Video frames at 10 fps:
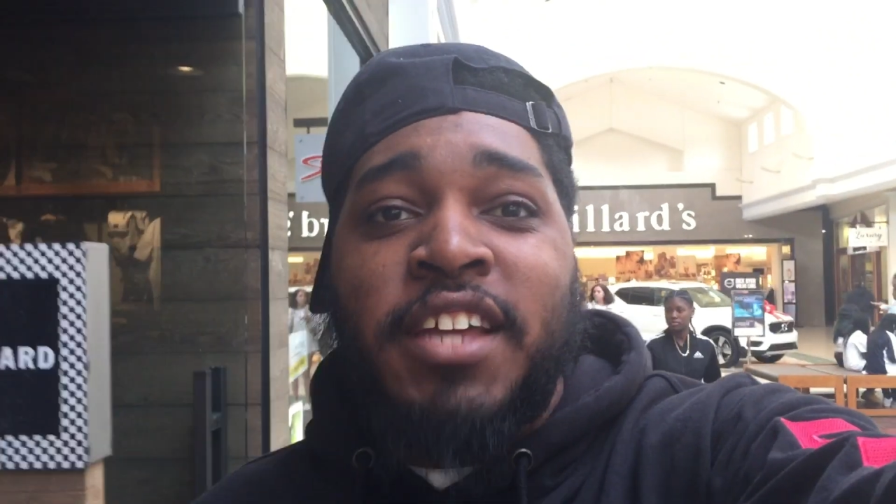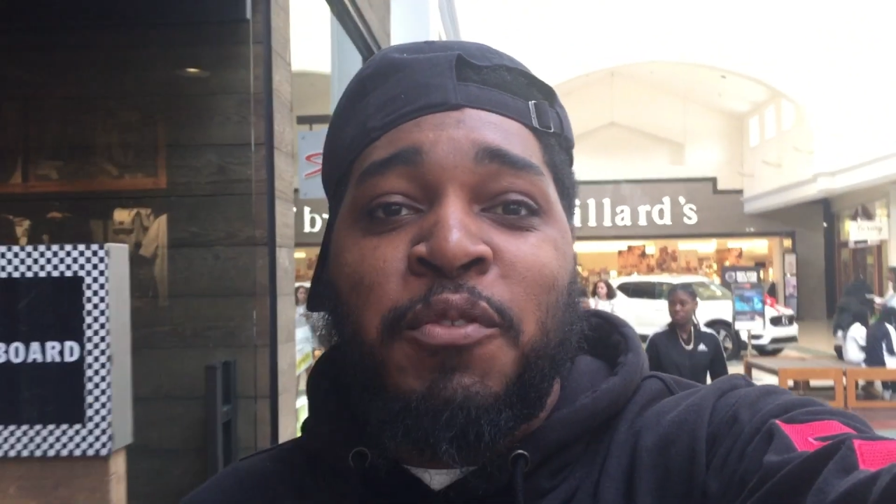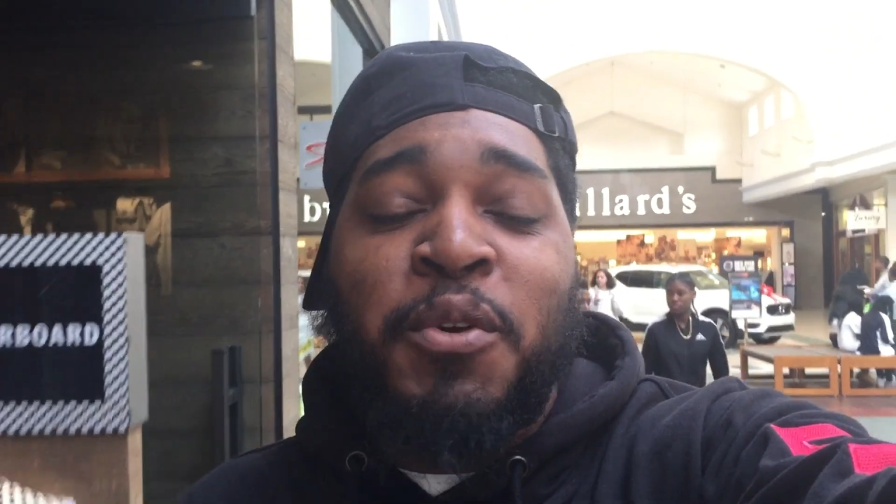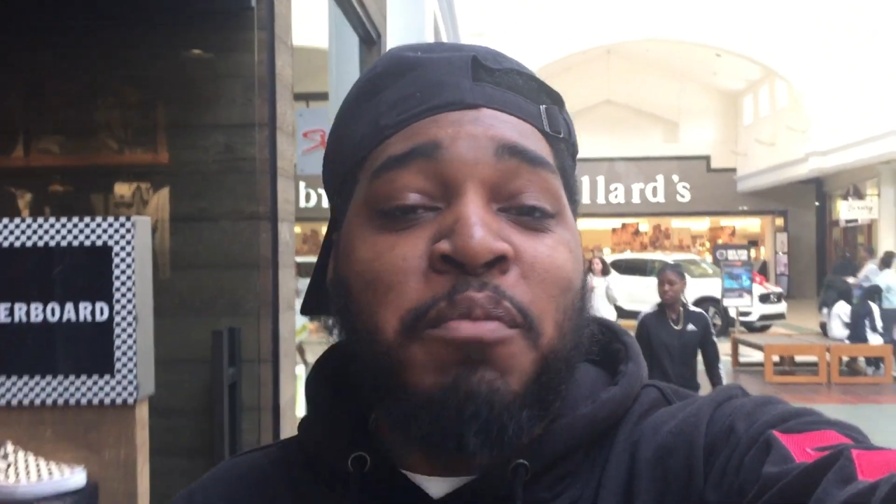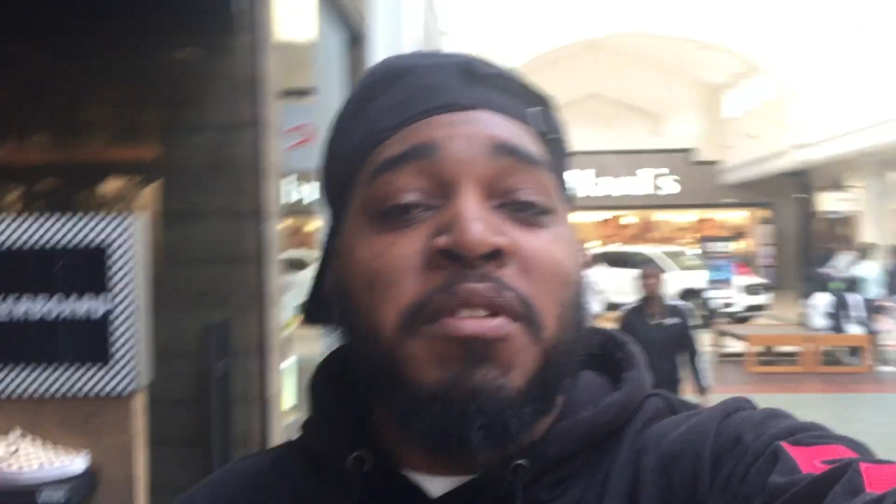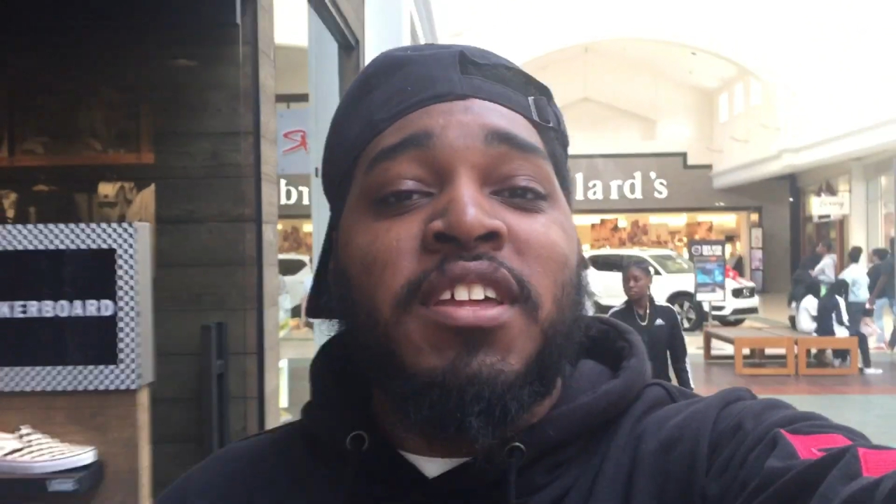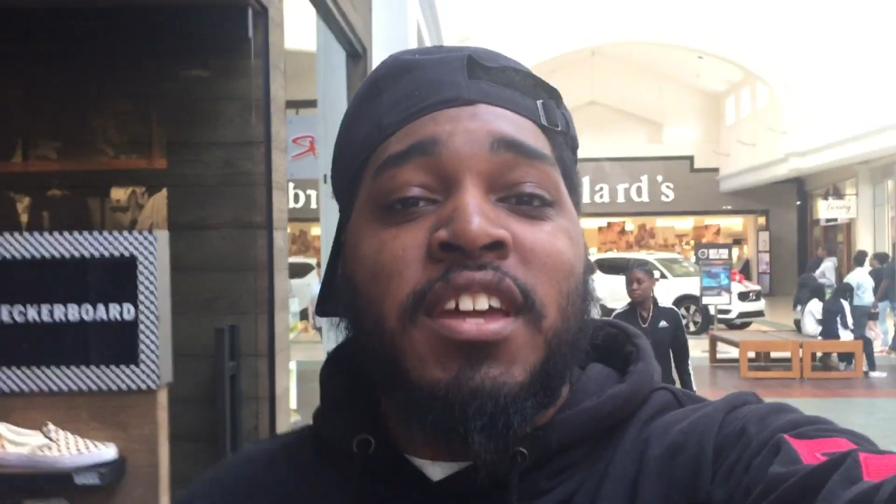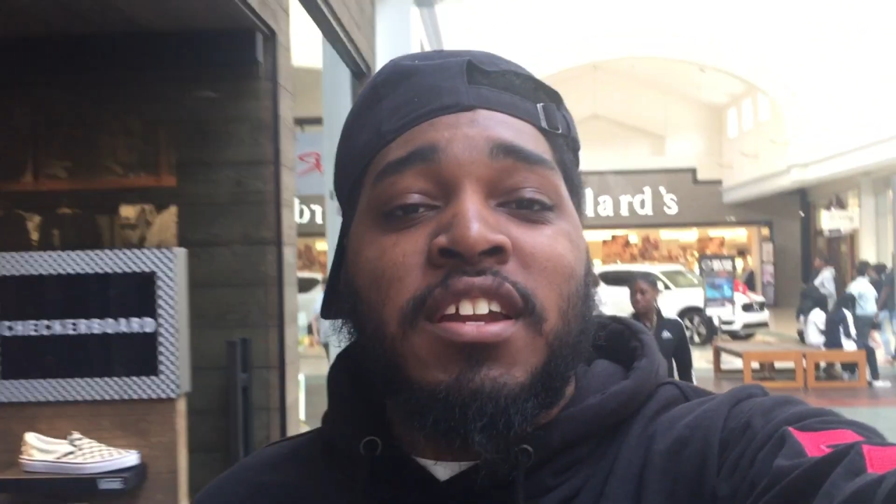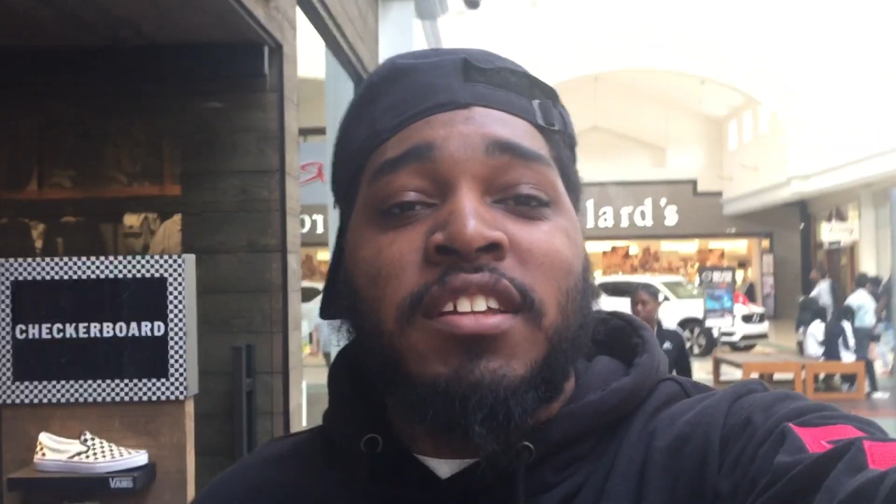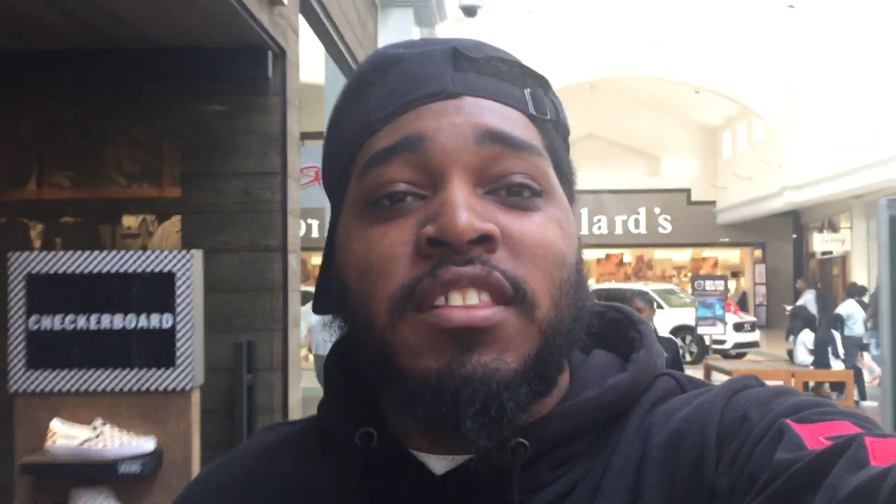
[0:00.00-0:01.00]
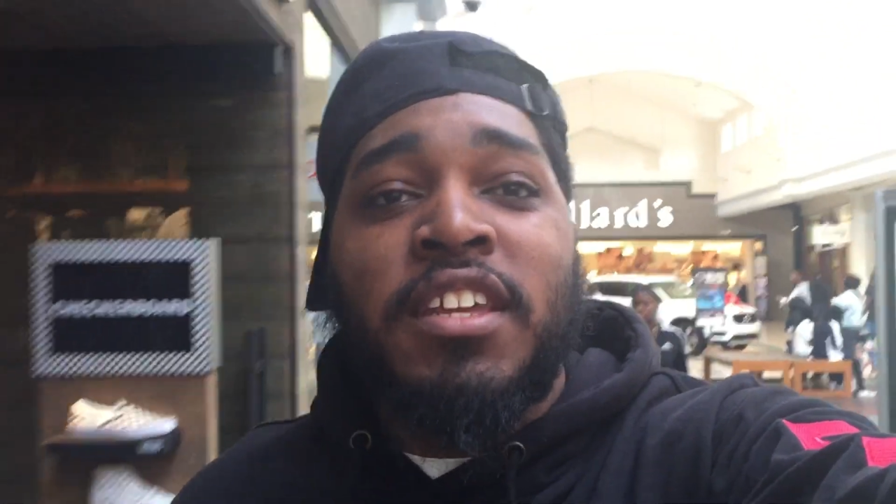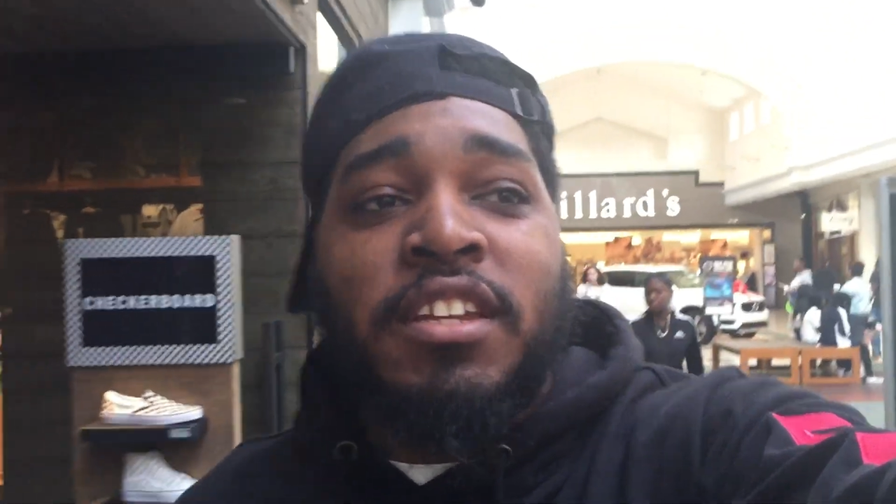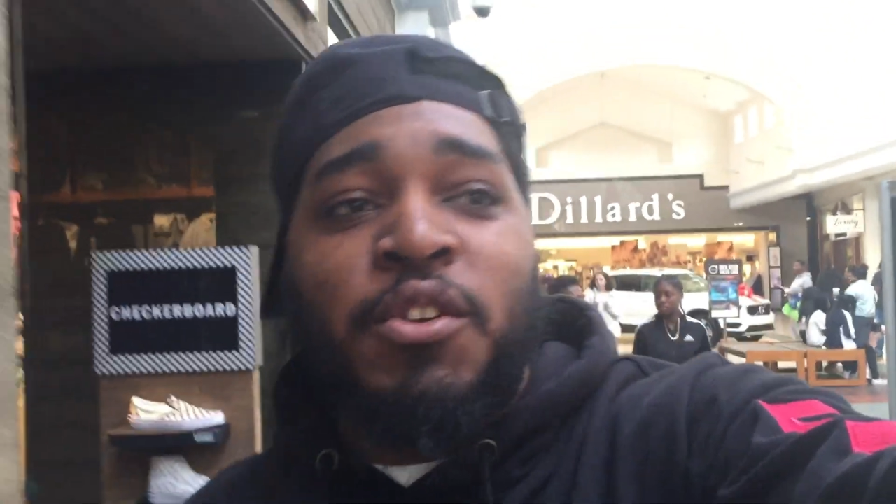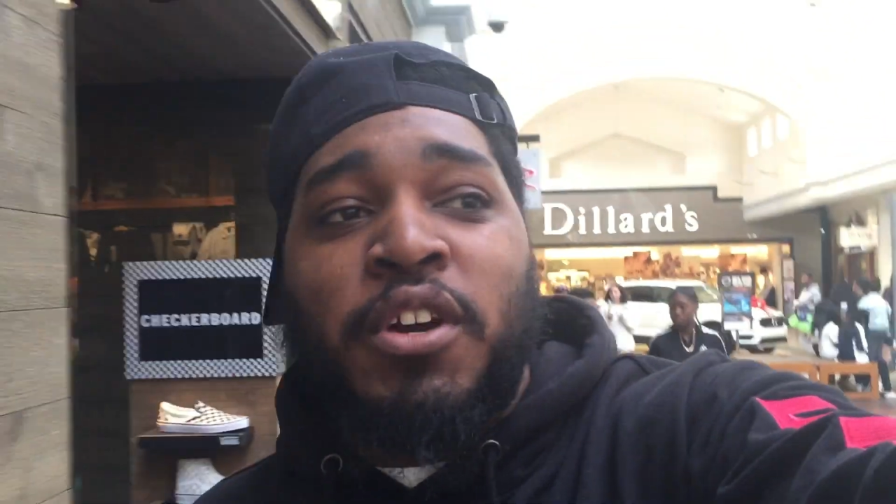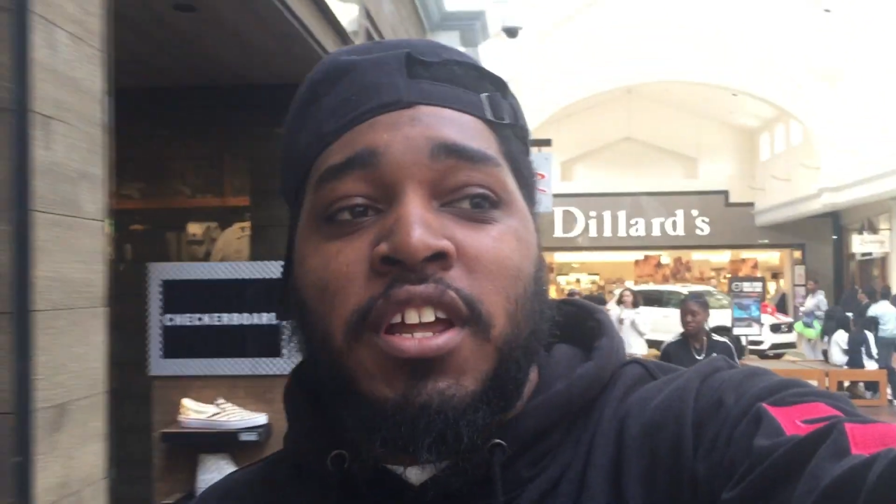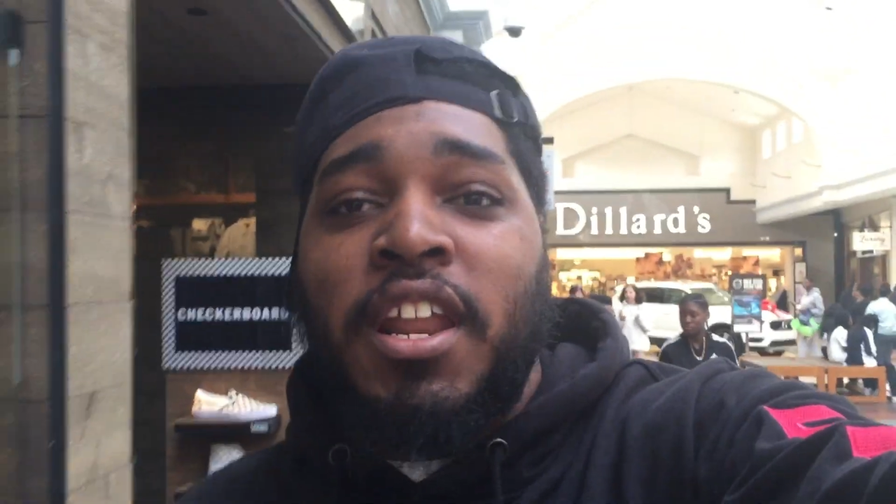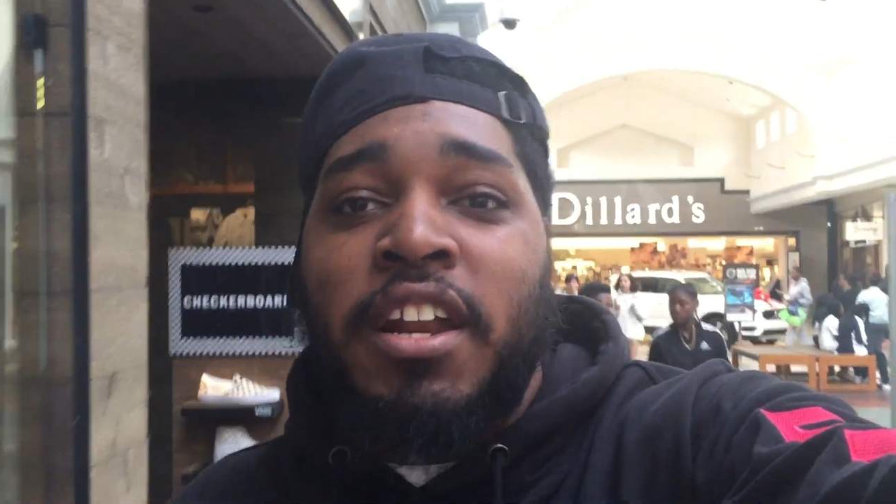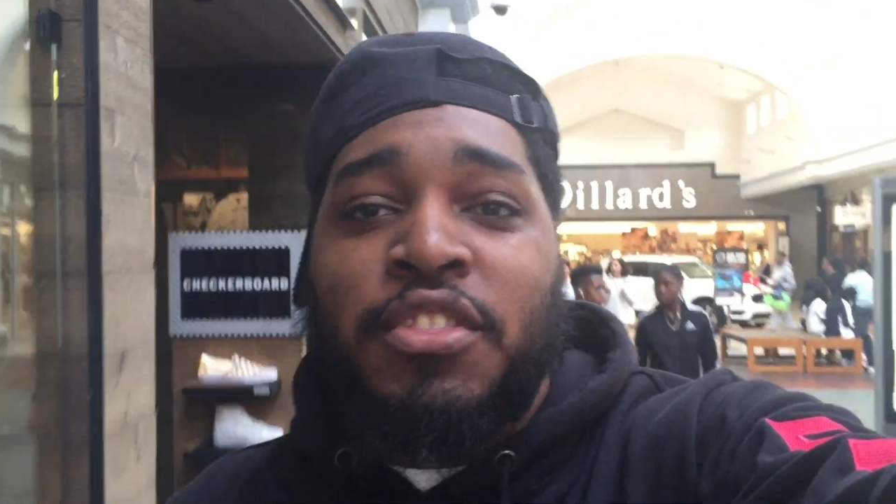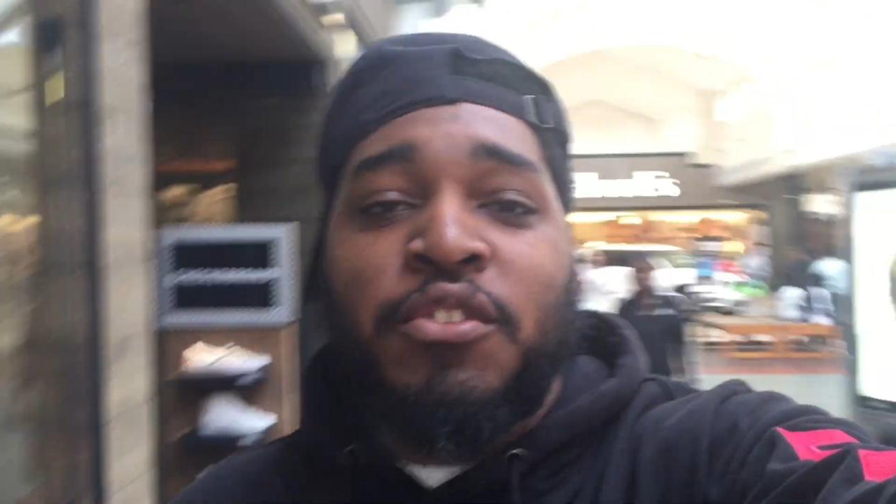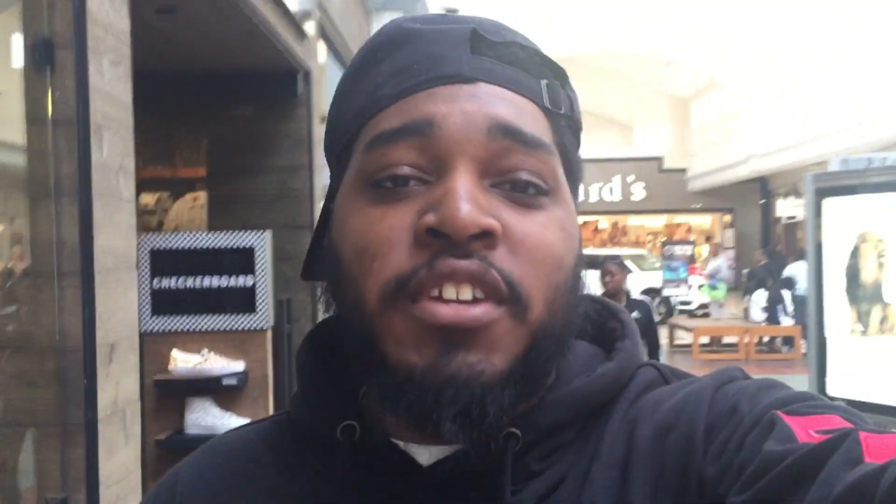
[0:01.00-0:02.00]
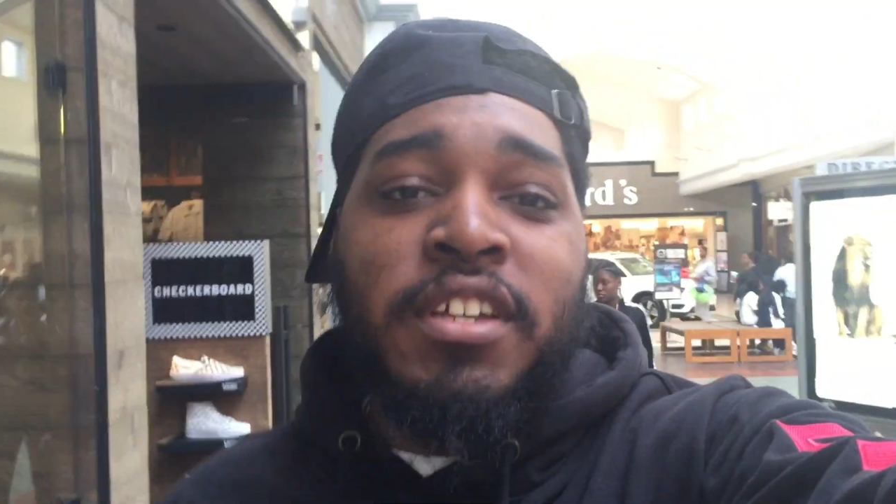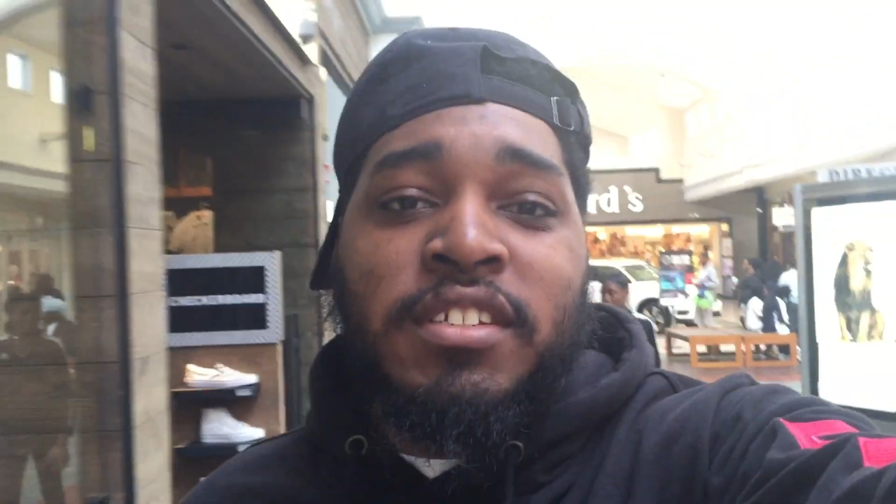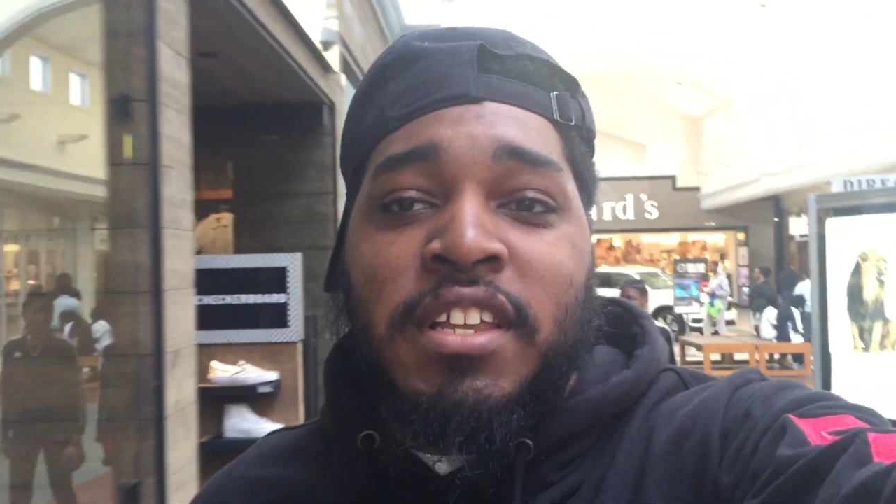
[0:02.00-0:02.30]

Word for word: they will be getting the North Carolina threes,